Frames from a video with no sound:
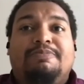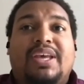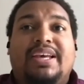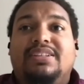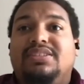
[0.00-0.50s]

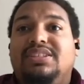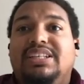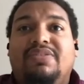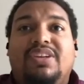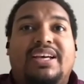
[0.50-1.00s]
And
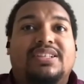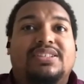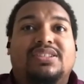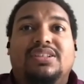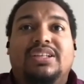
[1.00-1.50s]
even
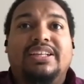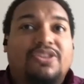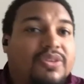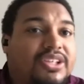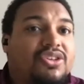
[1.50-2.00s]
as an
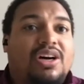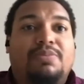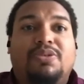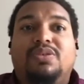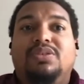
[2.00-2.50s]
interracial
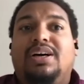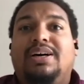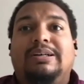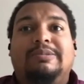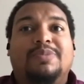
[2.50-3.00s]
couple,
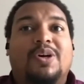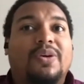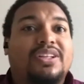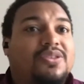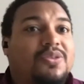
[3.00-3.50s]

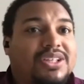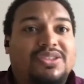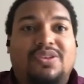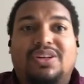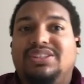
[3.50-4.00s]
going into
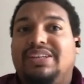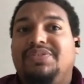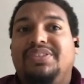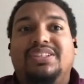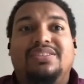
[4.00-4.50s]
restaurants, I've
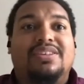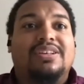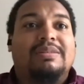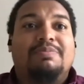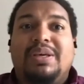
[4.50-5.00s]
seen
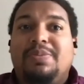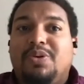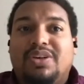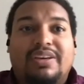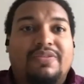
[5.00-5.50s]

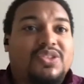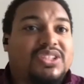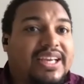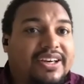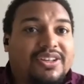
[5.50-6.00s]
people give
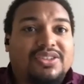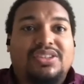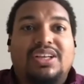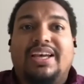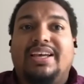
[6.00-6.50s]

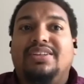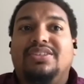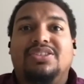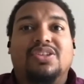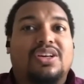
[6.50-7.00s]
stares and
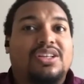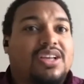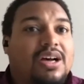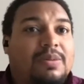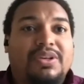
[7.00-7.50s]
just look us
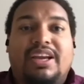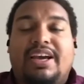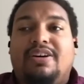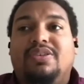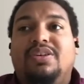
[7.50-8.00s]
up and
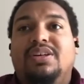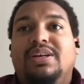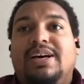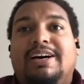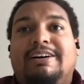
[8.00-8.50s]
down,
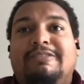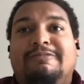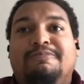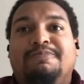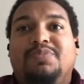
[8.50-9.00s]

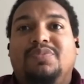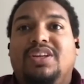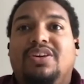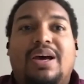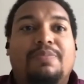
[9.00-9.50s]

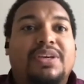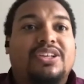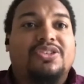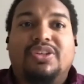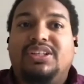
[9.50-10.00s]
not being
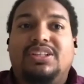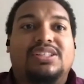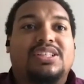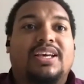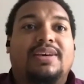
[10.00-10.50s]
treated the
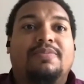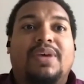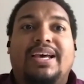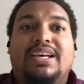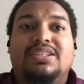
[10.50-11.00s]
same
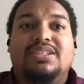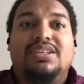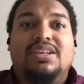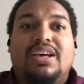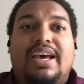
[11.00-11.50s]
as
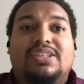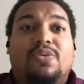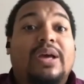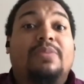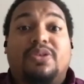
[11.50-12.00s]
a
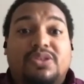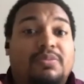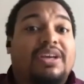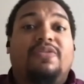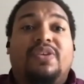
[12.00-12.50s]
white person
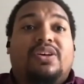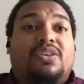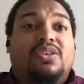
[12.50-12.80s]
might feel